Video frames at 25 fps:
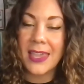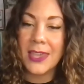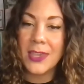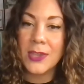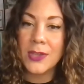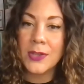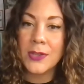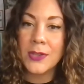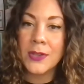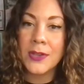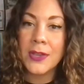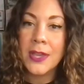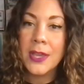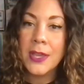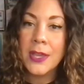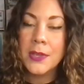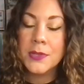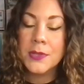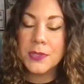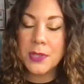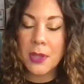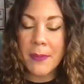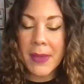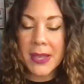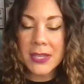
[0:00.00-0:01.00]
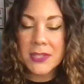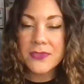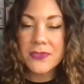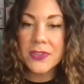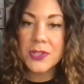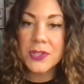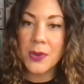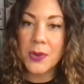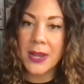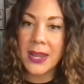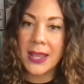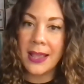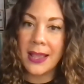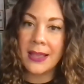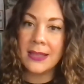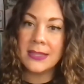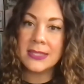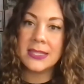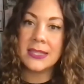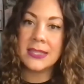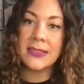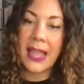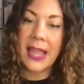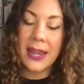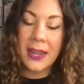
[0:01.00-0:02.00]
you so much for joining us.
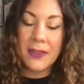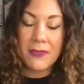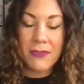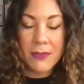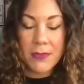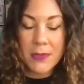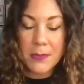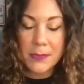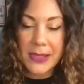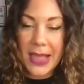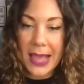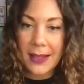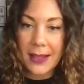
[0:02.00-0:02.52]
The Lady from the Black